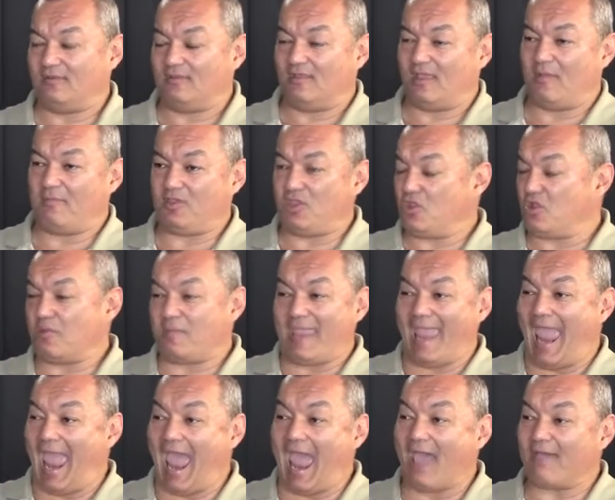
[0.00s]
I mean, you could be
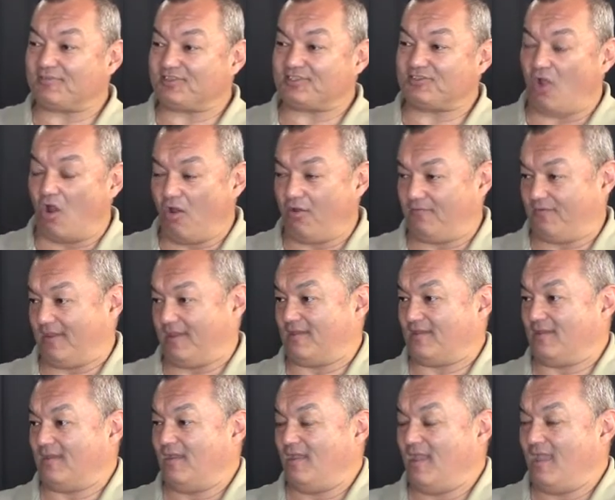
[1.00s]
half starving,
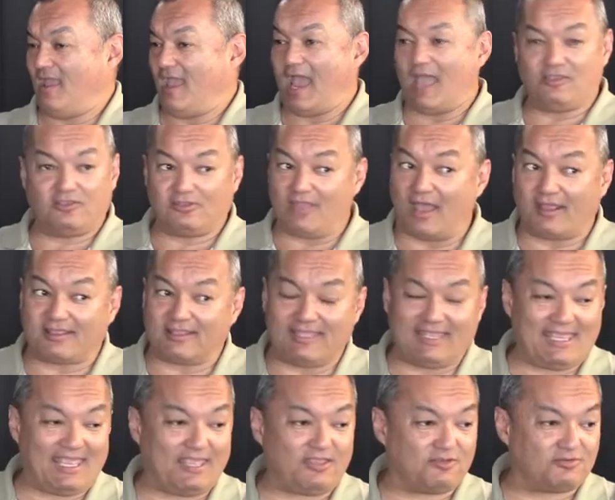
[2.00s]
and you're not going
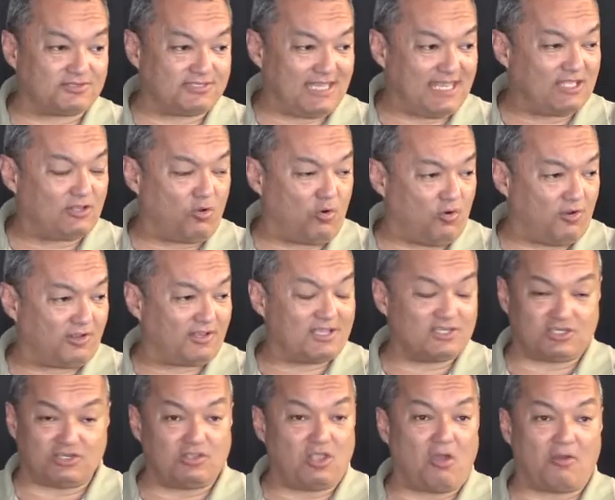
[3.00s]
to eat your seed corn.
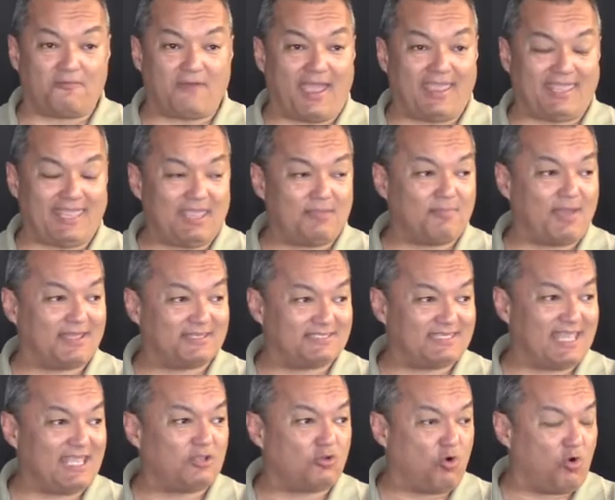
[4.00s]
Because if I eat my
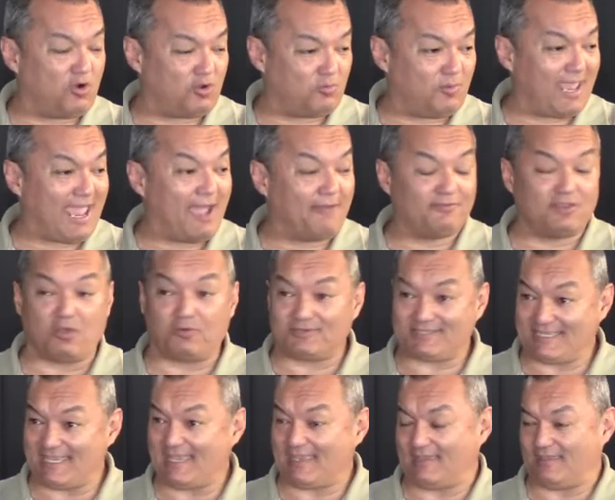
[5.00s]
seed corn, we have no
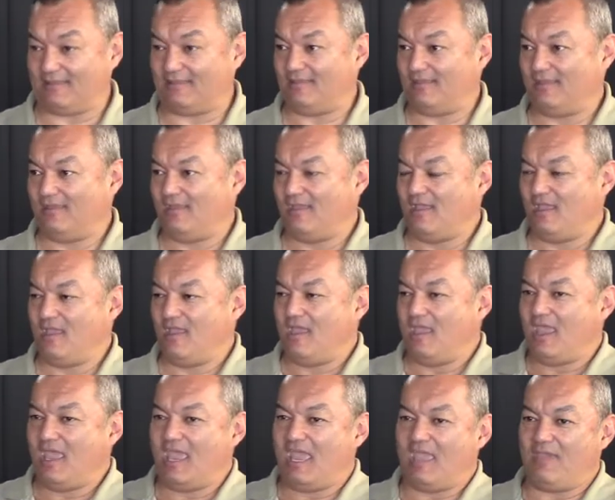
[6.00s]
seed.
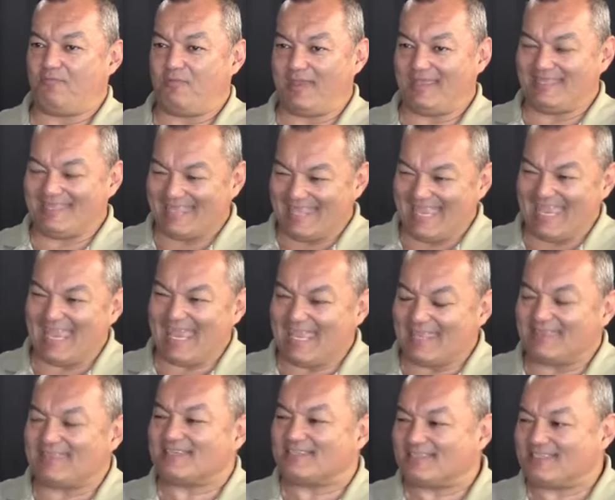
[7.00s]
If we
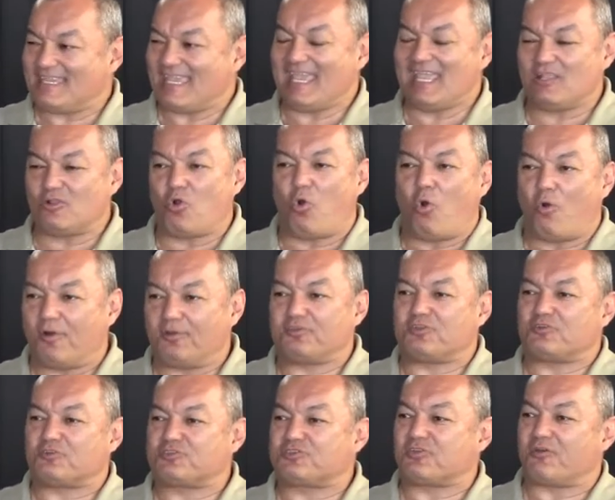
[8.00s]
need the seed corn
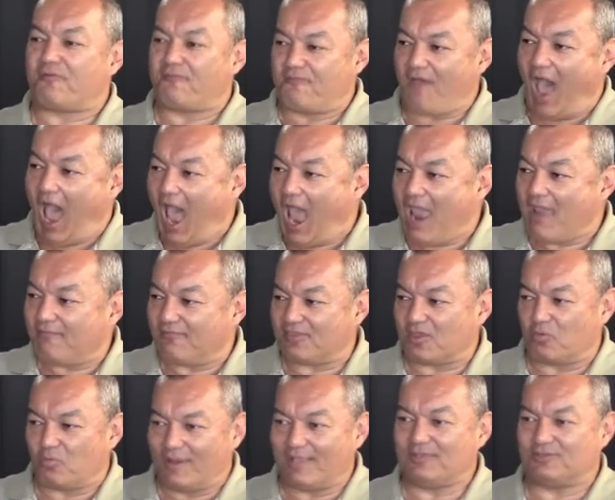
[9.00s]
to survive
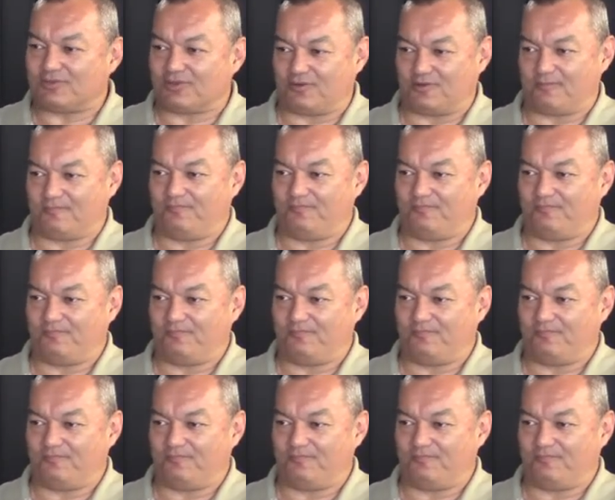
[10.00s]
the winter,